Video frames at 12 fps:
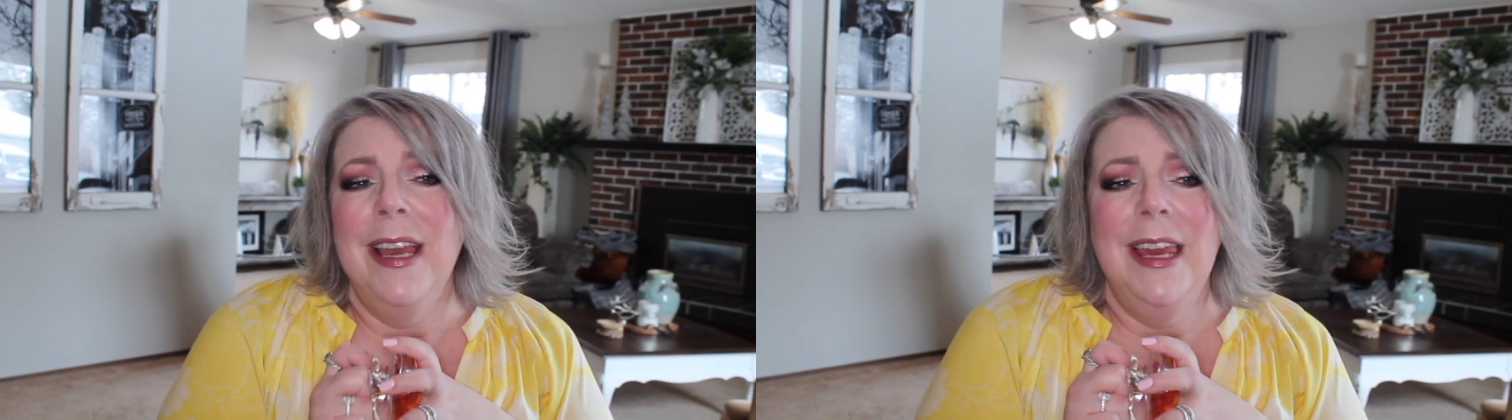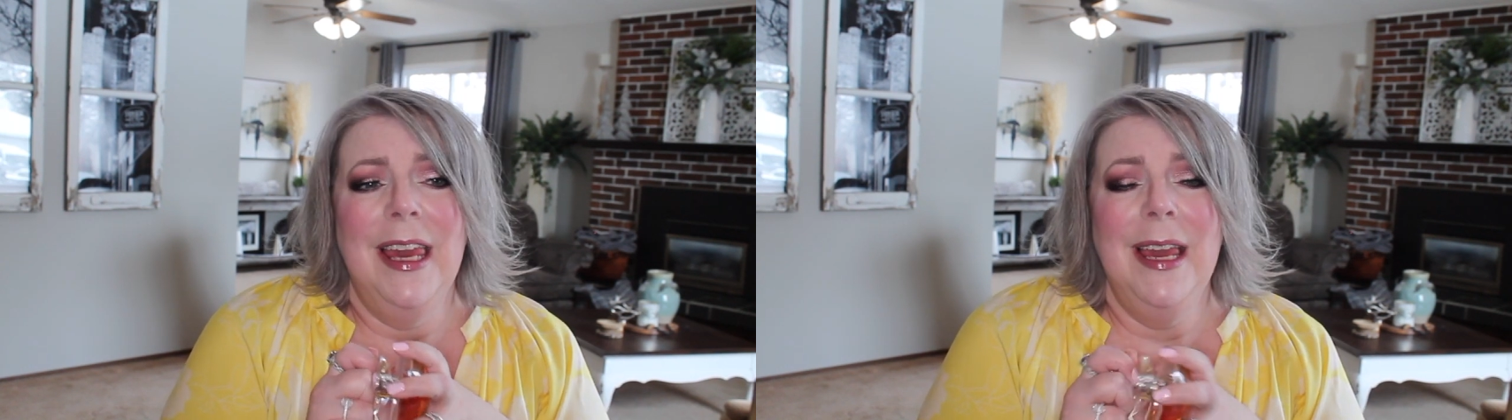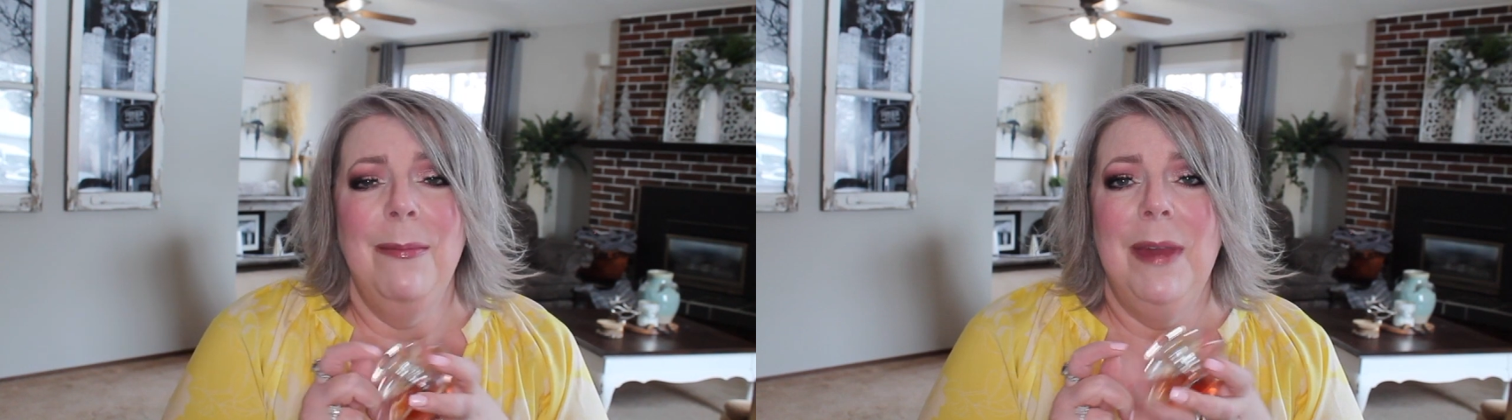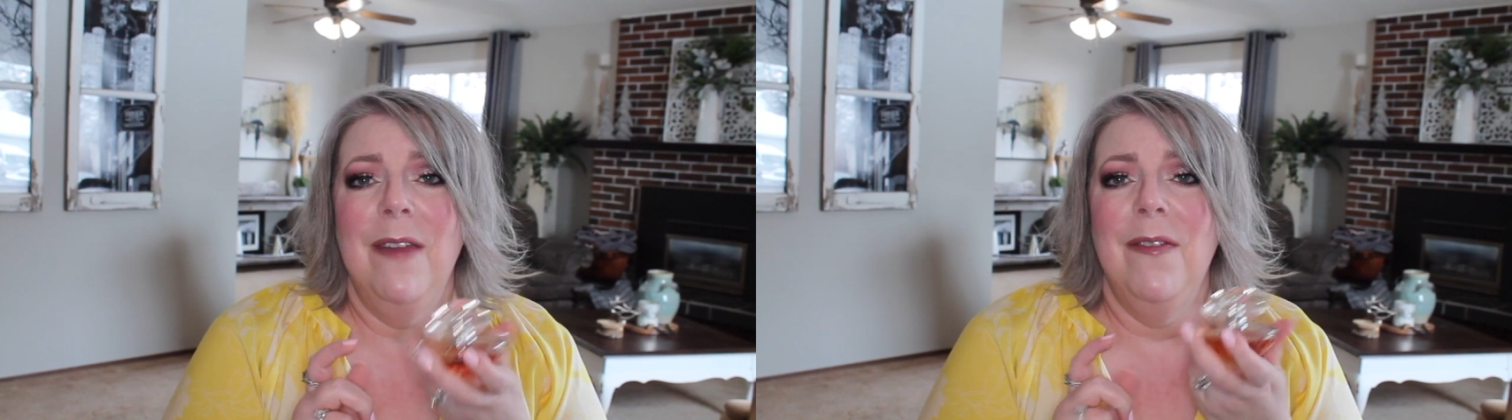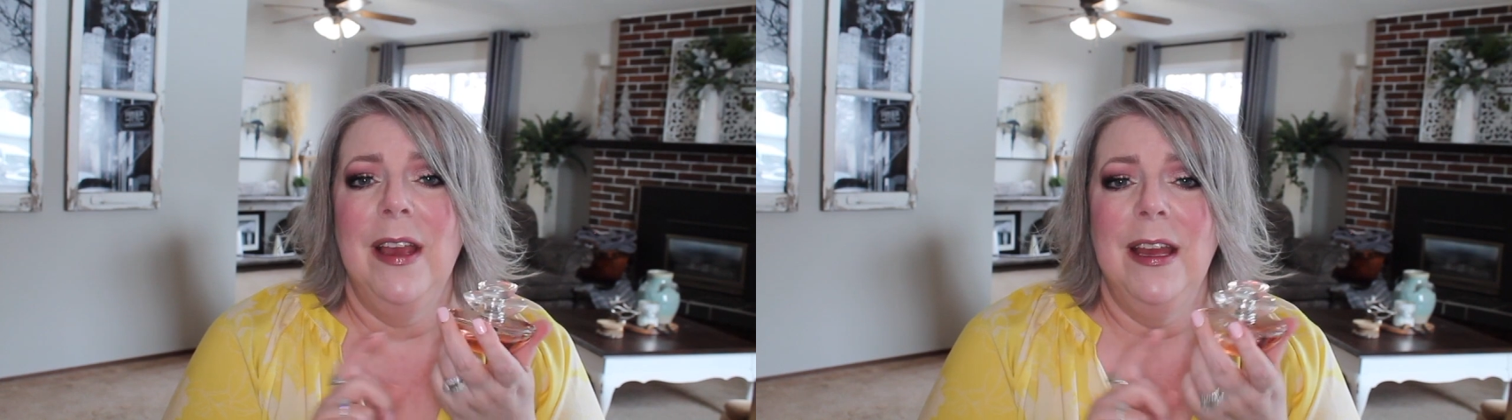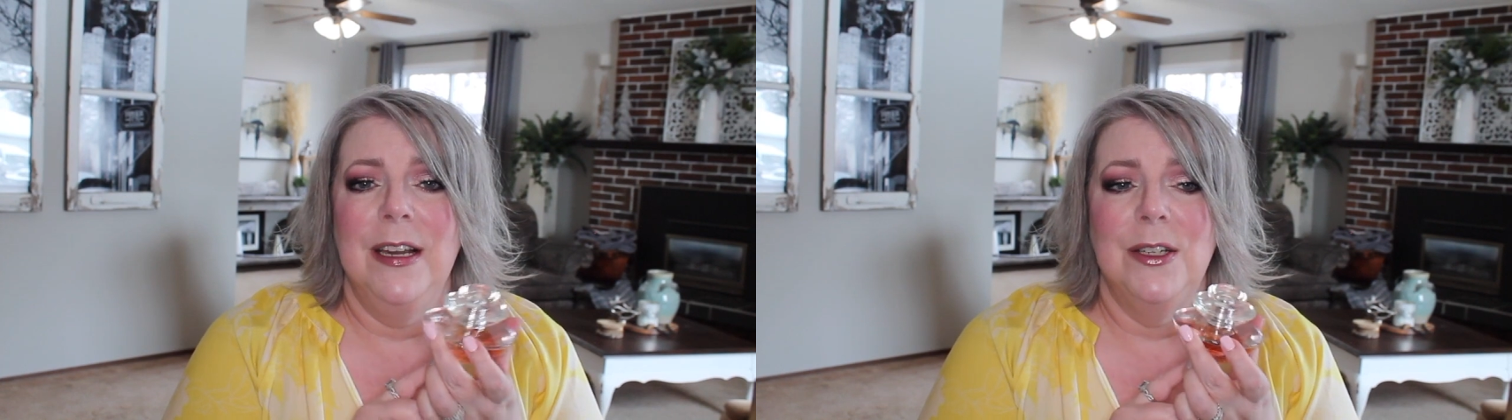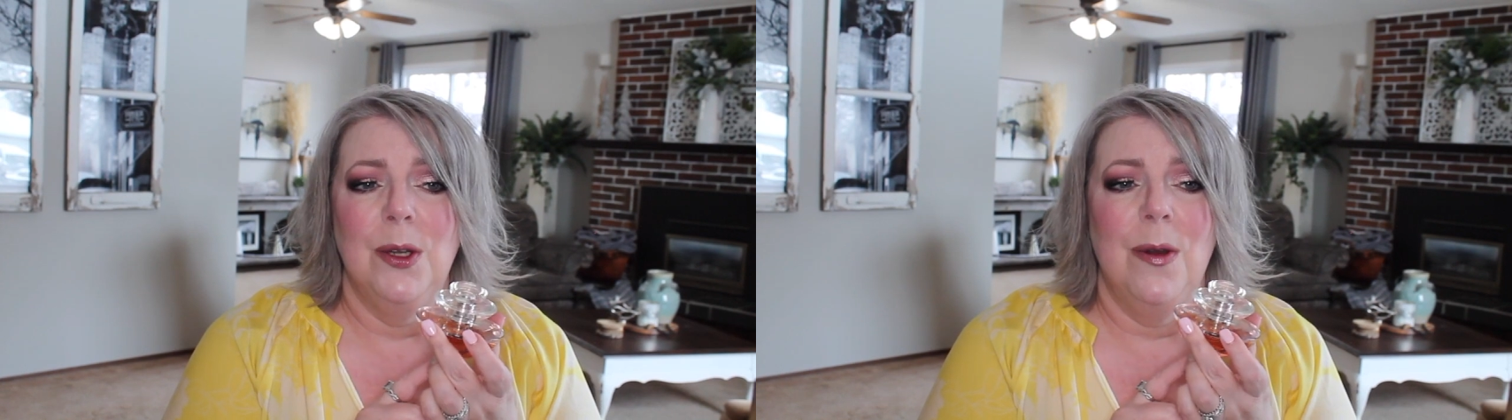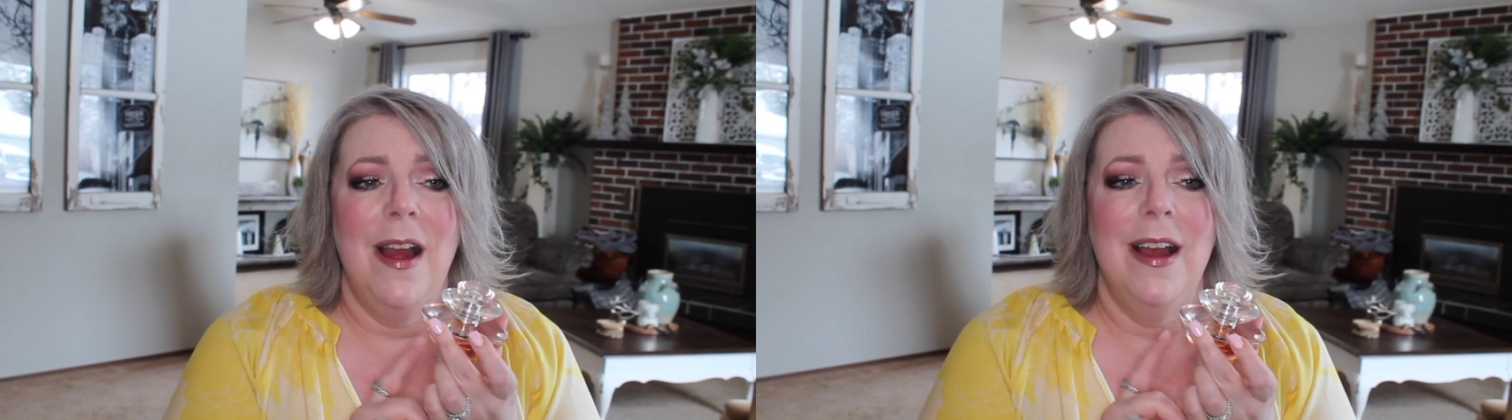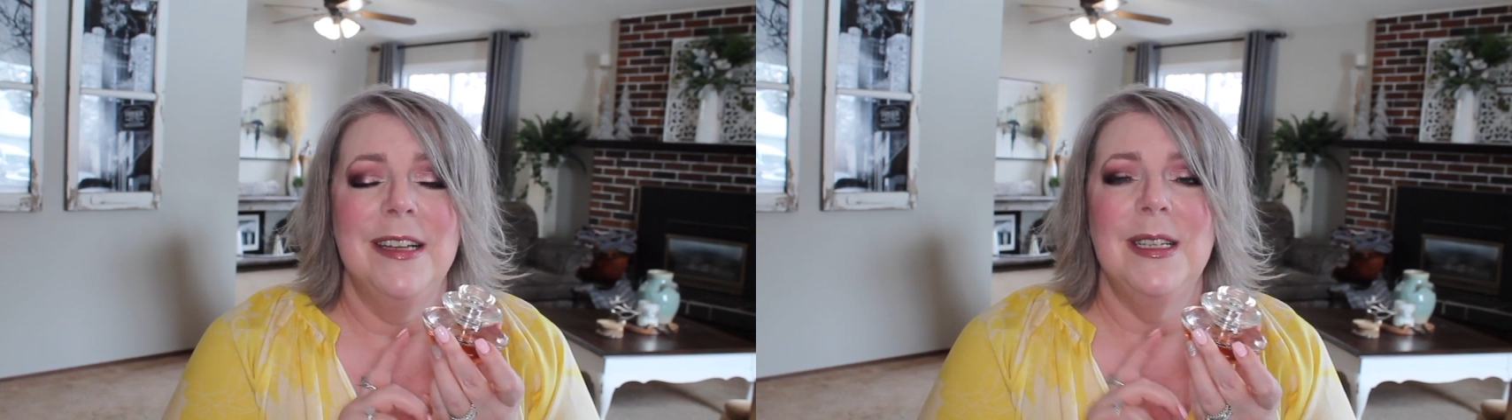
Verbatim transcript: keep giving it a try.